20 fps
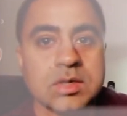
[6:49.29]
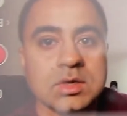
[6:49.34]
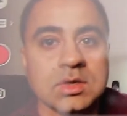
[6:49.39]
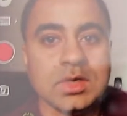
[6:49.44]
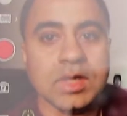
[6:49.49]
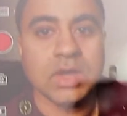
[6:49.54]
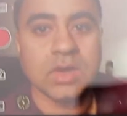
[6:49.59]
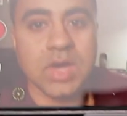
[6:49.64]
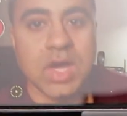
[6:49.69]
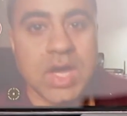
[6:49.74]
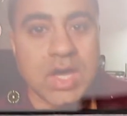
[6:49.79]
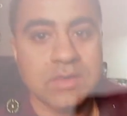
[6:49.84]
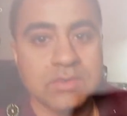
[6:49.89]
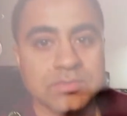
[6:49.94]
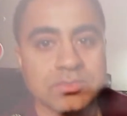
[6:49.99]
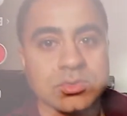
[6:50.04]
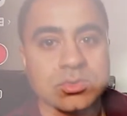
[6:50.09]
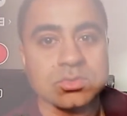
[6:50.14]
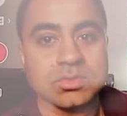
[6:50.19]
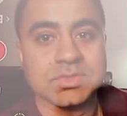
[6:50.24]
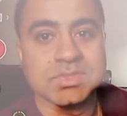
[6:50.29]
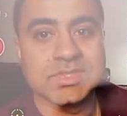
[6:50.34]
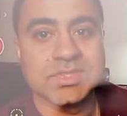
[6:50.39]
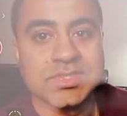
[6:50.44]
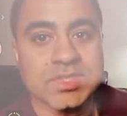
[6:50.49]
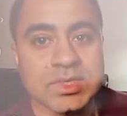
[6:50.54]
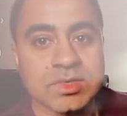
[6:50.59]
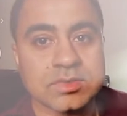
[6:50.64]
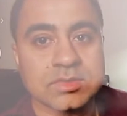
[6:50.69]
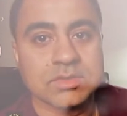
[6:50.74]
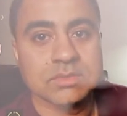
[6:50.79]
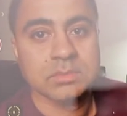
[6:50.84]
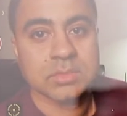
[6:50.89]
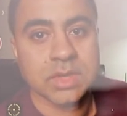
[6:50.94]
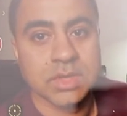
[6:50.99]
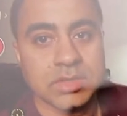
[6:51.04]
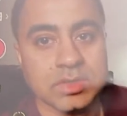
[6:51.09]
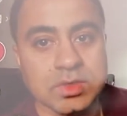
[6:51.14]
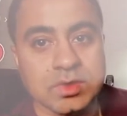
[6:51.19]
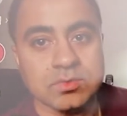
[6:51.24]
Now iPhone 6
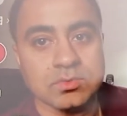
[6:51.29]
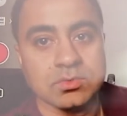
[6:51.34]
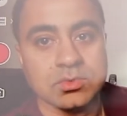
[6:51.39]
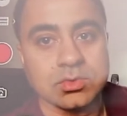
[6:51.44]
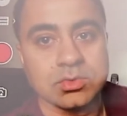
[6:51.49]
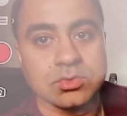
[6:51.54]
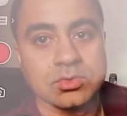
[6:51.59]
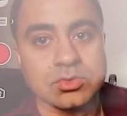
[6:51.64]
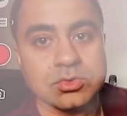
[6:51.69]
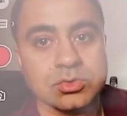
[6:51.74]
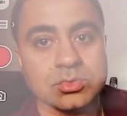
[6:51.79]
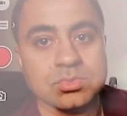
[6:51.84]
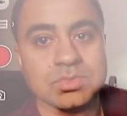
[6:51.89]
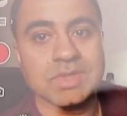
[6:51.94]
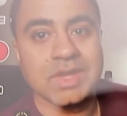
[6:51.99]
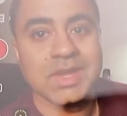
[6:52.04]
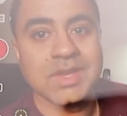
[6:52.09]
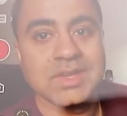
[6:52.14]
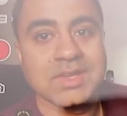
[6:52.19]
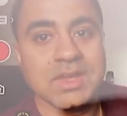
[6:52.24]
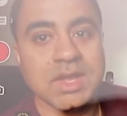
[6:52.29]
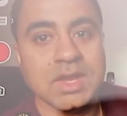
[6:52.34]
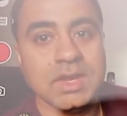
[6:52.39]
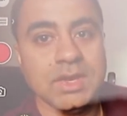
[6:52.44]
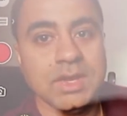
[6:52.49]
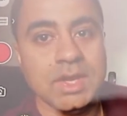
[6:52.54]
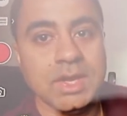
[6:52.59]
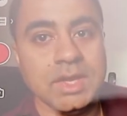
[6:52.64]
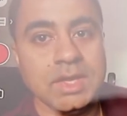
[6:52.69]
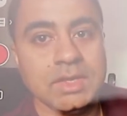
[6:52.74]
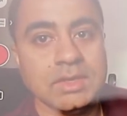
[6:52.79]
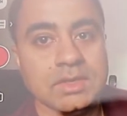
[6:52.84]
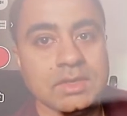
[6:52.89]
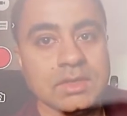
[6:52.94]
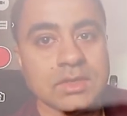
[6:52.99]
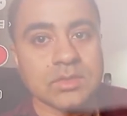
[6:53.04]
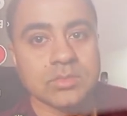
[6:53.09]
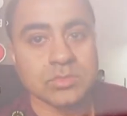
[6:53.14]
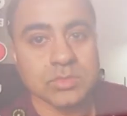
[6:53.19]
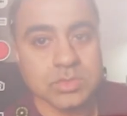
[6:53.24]
by default shoots at
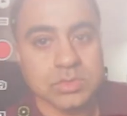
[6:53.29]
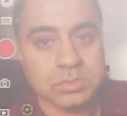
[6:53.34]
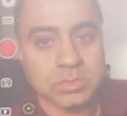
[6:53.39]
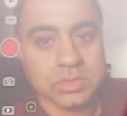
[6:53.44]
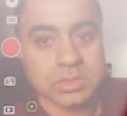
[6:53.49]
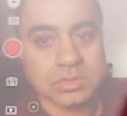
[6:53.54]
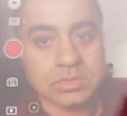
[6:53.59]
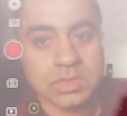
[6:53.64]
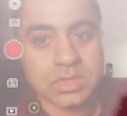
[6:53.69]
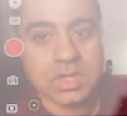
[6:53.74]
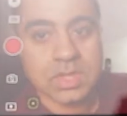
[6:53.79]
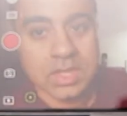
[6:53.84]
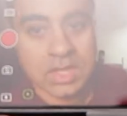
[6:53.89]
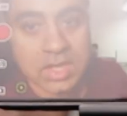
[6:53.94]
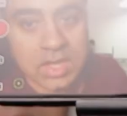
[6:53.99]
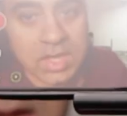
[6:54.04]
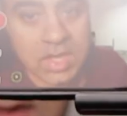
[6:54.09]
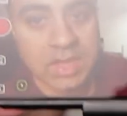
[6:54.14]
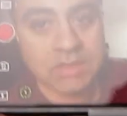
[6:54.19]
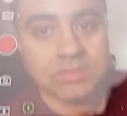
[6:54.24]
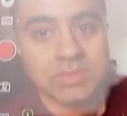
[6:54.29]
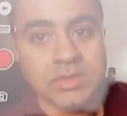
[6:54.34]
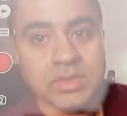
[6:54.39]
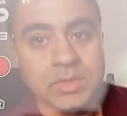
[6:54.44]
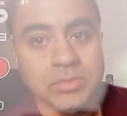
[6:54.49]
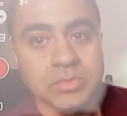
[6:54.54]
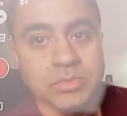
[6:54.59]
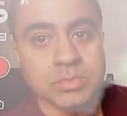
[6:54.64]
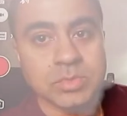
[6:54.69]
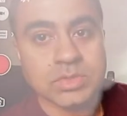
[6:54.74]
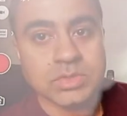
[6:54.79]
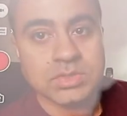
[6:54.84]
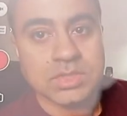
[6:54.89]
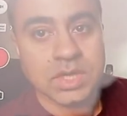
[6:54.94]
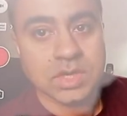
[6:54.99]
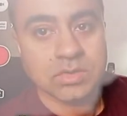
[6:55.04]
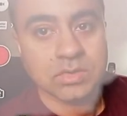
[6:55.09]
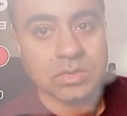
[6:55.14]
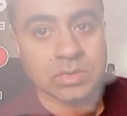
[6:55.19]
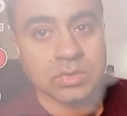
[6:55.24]
1080, which means every time you want to
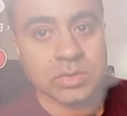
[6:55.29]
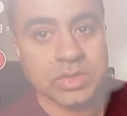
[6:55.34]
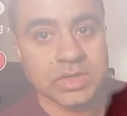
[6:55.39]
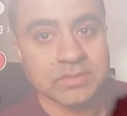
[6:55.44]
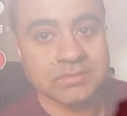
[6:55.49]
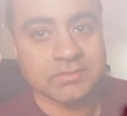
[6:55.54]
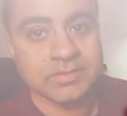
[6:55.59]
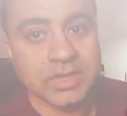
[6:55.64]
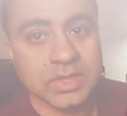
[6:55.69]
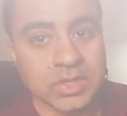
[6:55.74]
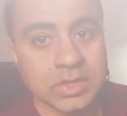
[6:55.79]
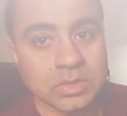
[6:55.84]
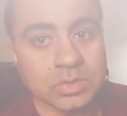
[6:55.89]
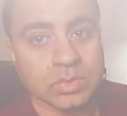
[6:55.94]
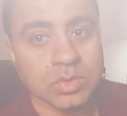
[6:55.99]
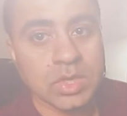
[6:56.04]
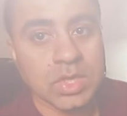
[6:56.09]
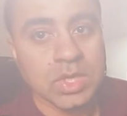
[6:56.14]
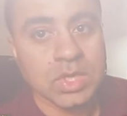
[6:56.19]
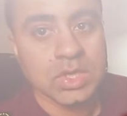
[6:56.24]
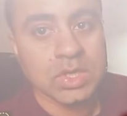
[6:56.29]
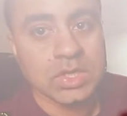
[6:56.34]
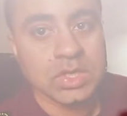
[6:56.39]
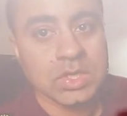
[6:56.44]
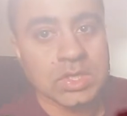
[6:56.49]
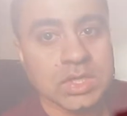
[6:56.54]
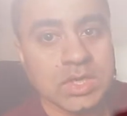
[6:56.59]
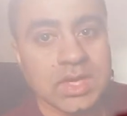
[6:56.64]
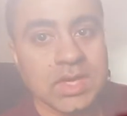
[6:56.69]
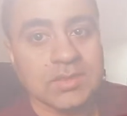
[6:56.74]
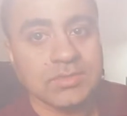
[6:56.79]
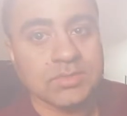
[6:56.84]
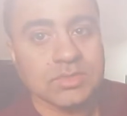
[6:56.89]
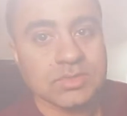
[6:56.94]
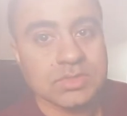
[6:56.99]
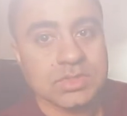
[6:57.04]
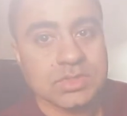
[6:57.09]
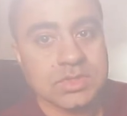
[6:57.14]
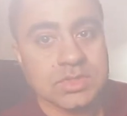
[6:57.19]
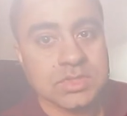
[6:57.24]
start recording a video, you're gonna have to
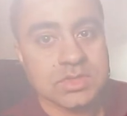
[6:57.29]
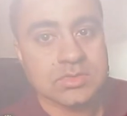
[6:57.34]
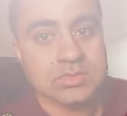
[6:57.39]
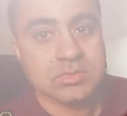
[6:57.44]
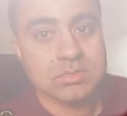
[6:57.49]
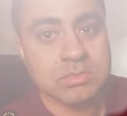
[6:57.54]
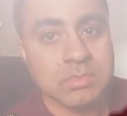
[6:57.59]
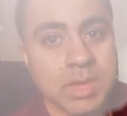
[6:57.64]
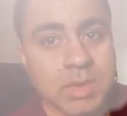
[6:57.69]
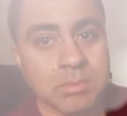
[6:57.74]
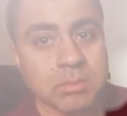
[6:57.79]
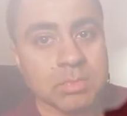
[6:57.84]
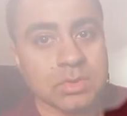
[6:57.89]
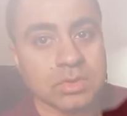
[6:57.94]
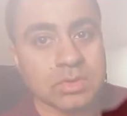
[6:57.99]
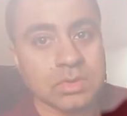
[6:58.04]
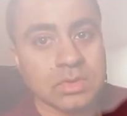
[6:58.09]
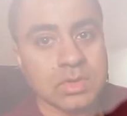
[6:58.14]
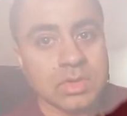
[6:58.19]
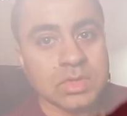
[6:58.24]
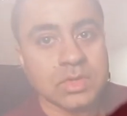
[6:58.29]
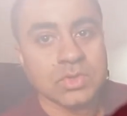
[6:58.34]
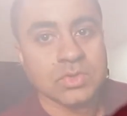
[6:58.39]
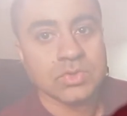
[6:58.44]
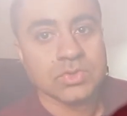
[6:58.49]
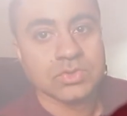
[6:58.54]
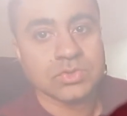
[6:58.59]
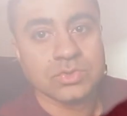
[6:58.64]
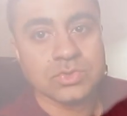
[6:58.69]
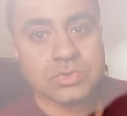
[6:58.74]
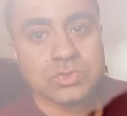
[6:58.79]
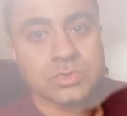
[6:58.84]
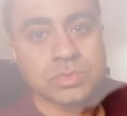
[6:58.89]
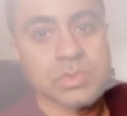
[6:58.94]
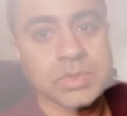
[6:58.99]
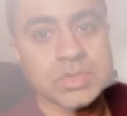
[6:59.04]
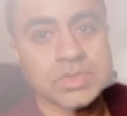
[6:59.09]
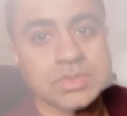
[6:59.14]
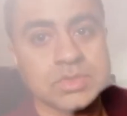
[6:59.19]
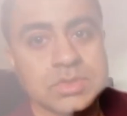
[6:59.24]
remember to
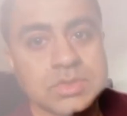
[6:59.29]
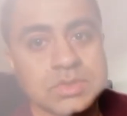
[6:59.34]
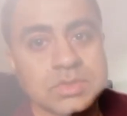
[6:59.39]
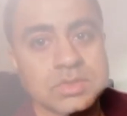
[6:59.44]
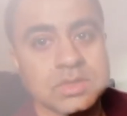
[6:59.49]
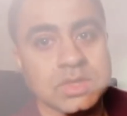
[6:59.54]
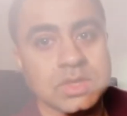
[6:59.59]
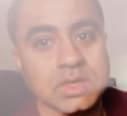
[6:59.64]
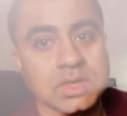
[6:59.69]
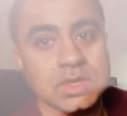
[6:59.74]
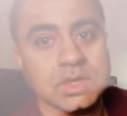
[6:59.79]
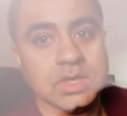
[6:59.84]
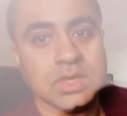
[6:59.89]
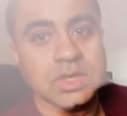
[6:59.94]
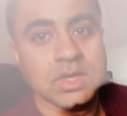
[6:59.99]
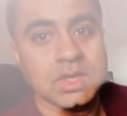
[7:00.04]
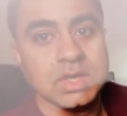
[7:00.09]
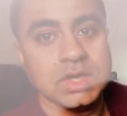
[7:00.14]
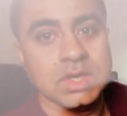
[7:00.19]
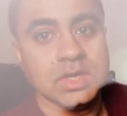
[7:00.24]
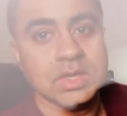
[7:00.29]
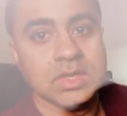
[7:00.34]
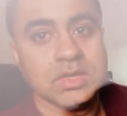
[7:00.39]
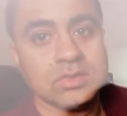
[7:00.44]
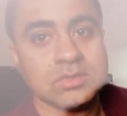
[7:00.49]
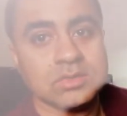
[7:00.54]
switch this thing into